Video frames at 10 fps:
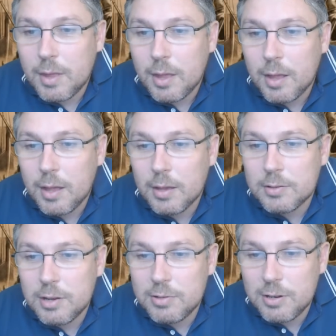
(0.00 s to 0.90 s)
uh,
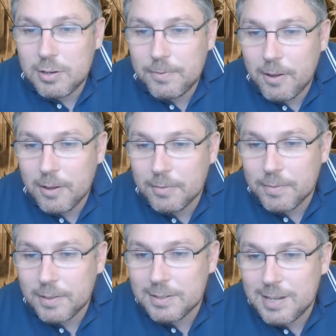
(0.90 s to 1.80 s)
Toto
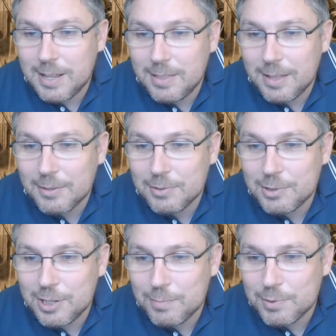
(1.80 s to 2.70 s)
95, the 10,000
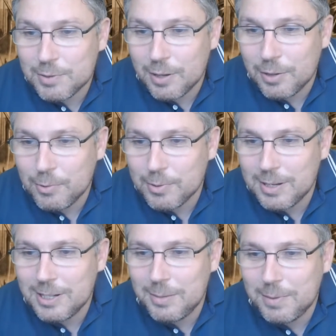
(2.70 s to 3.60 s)
ships. I thought
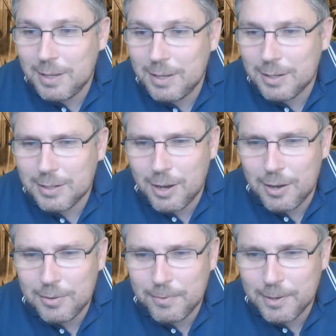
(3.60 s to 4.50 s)
In Deep Geek
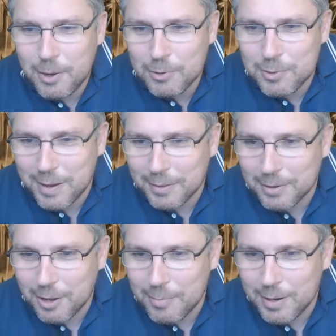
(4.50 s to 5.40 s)
kind of forgot about the
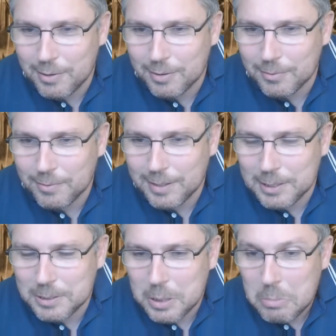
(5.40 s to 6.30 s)
Nymerian
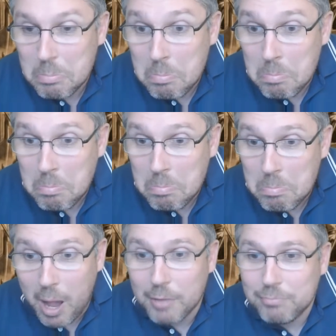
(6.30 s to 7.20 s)
fleet.
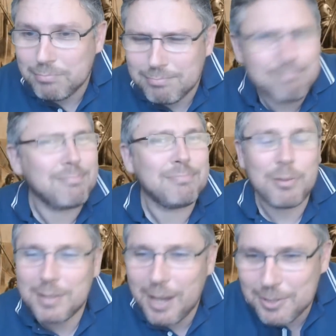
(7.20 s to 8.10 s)
I I don't
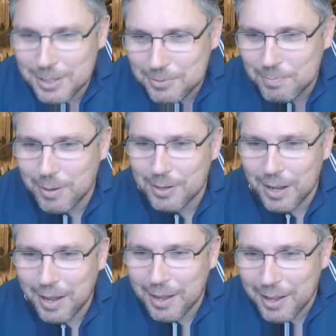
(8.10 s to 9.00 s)
think I did, but
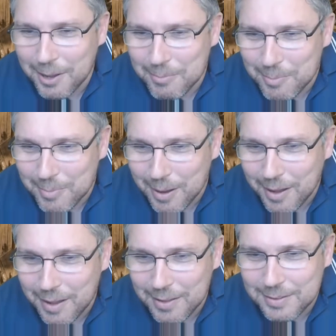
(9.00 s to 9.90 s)
um,
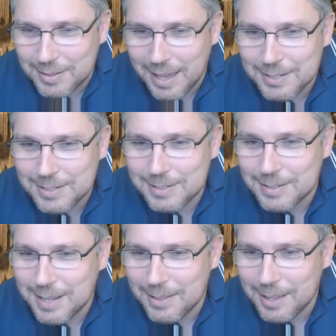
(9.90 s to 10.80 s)
uh, yes,
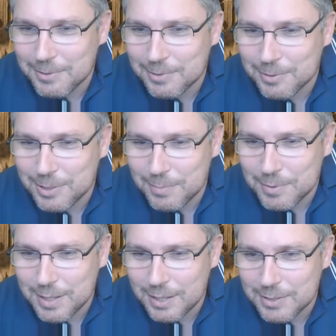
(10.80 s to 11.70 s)
ten thousand ships.
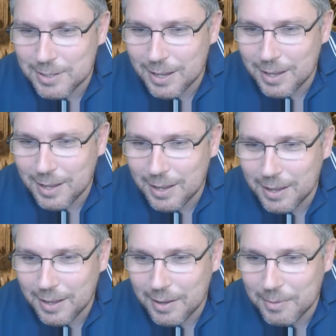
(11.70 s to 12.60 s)
That's
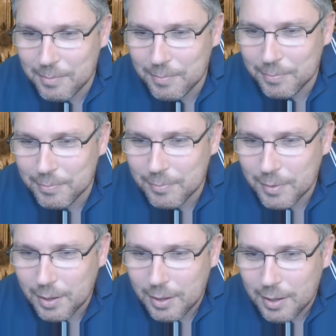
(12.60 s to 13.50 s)
um,
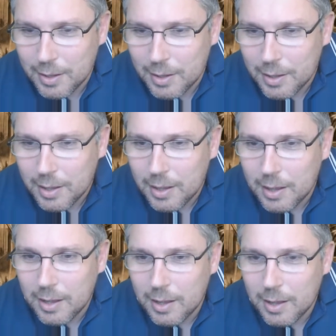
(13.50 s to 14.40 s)

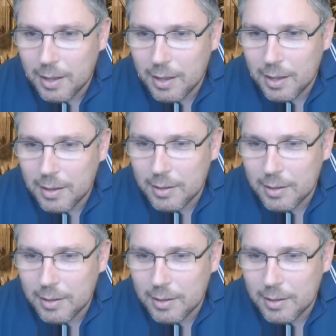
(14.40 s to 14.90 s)
uh,